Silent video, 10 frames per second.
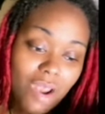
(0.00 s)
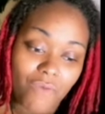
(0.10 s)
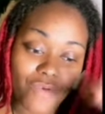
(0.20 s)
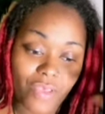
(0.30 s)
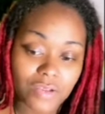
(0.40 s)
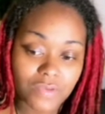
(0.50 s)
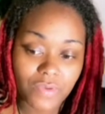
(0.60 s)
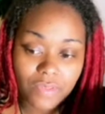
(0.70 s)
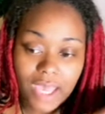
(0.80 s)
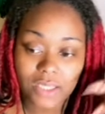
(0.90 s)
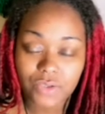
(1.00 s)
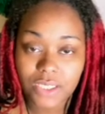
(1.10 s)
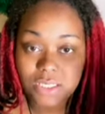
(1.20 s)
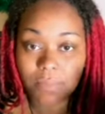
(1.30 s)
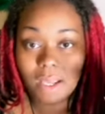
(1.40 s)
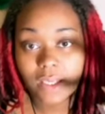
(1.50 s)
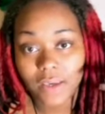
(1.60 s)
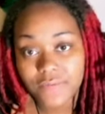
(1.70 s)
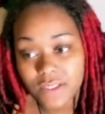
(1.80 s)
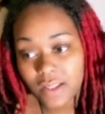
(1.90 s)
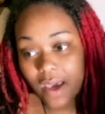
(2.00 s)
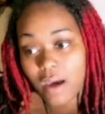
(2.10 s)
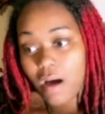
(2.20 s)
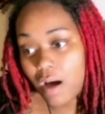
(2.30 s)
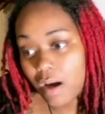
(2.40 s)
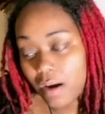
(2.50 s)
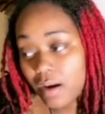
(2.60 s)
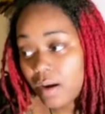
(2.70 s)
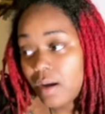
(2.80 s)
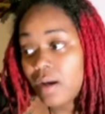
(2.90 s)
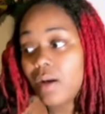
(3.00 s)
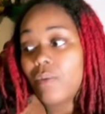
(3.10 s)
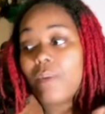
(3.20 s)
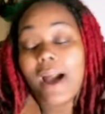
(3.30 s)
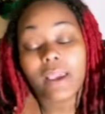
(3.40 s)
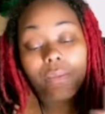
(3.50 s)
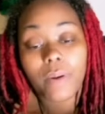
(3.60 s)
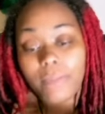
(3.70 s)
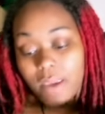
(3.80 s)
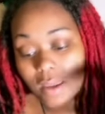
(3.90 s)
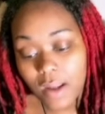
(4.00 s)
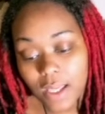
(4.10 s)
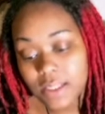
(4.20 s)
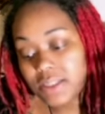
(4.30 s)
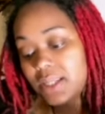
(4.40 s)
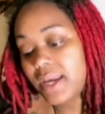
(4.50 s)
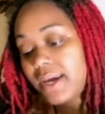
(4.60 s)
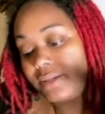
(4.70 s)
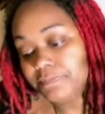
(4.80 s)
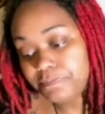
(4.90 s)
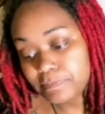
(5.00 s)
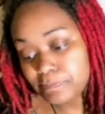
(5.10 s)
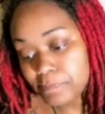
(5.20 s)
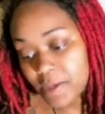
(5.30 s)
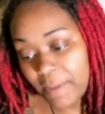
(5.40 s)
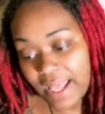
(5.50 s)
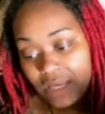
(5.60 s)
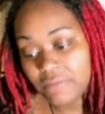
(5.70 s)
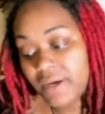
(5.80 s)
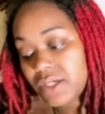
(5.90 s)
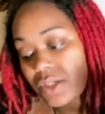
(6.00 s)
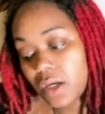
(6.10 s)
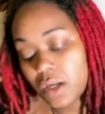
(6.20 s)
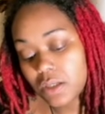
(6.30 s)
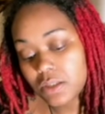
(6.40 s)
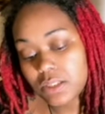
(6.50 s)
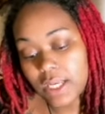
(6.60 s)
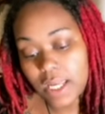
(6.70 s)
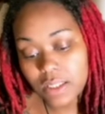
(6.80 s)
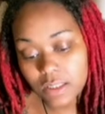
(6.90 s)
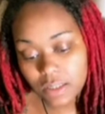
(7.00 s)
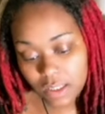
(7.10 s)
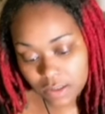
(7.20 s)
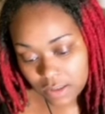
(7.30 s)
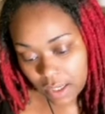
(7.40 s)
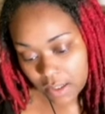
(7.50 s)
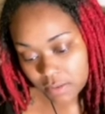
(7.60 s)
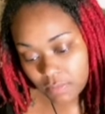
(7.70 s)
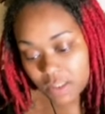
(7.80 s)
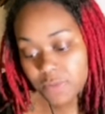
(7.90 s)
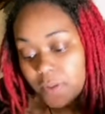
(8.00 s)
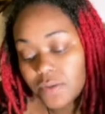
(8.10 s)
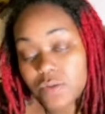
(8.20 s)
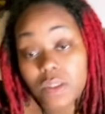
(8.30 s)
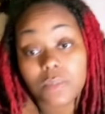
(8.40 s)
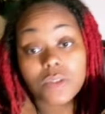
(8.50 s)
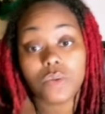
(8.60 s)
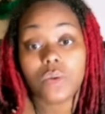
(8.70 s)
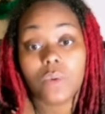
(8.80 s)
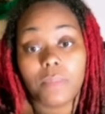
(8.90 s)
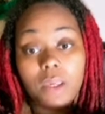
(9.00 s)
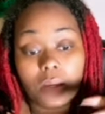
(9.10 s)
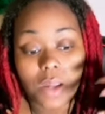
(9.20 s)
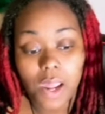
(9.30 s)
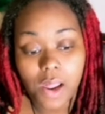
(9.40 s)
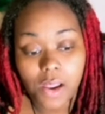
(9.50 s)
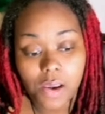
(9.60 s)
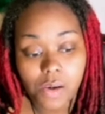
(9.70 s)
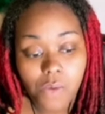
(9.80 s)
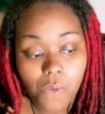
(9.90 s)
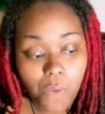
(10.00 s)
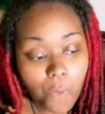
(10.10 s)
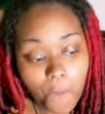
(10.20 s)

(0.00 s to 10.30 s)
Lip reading: you know, for those of you that trust in my gifts and that are rocking with me and understand my elevation and understand the things that my spiritual team is doing with me and